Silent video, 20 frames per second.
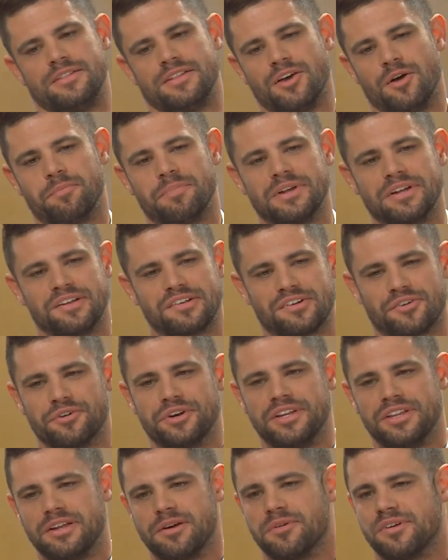The opening
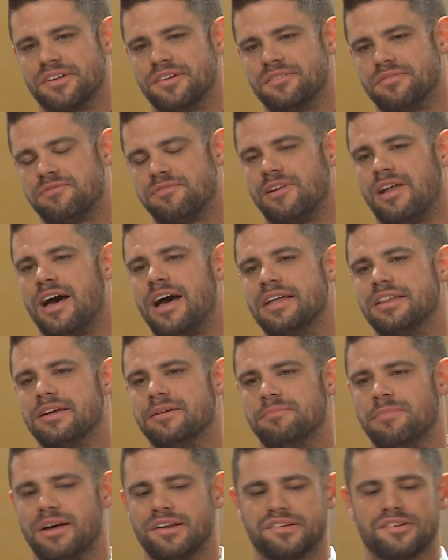screen, there was a fly
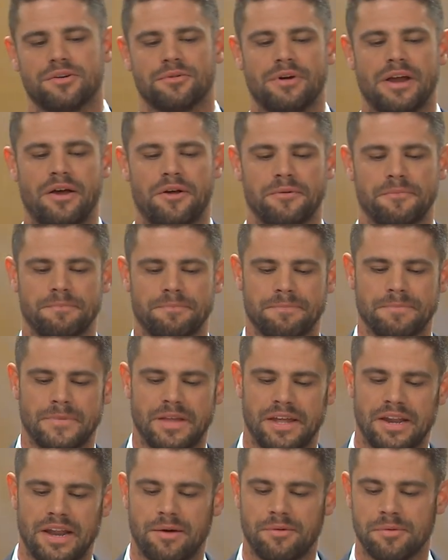that buzzed around,
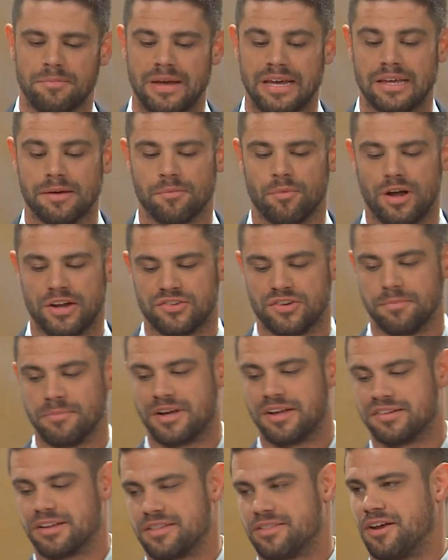and I would make him watch it
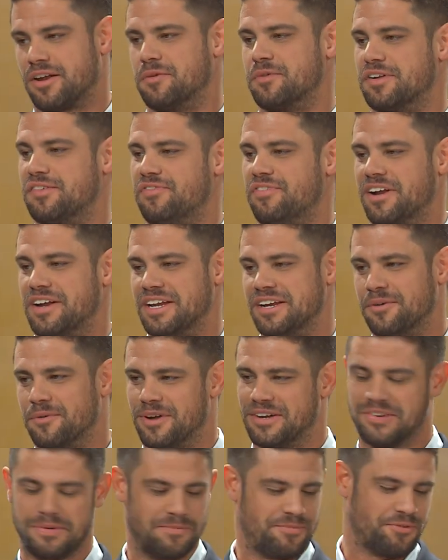because I thought it was funny to
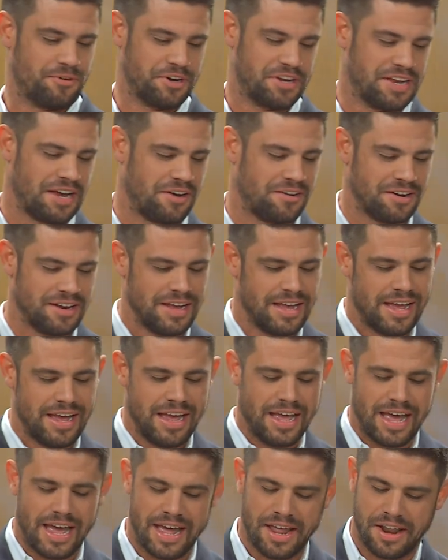watch him freak out.
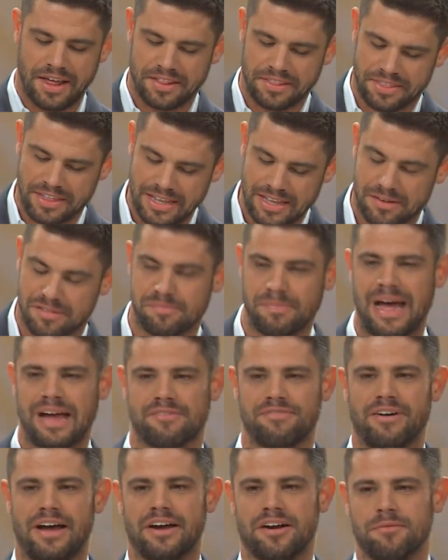And I think it's
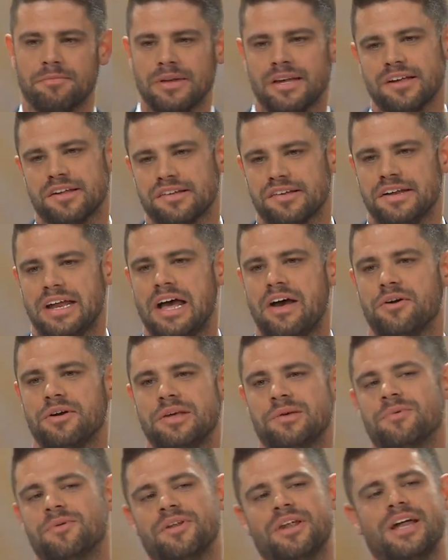backfired because now
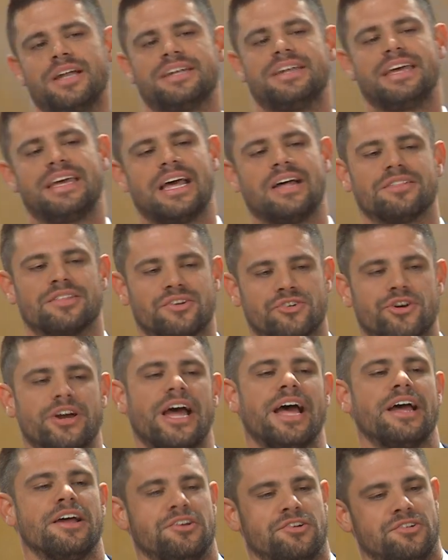he will not take out the
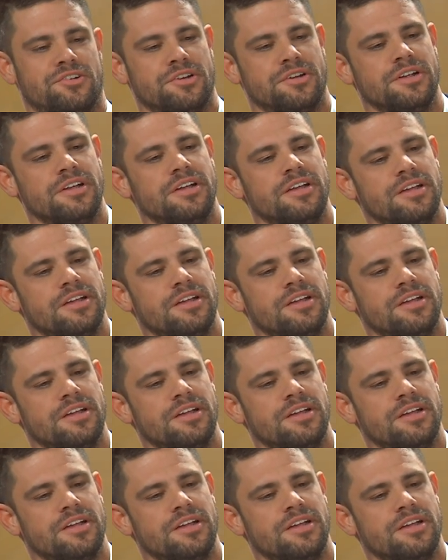trash.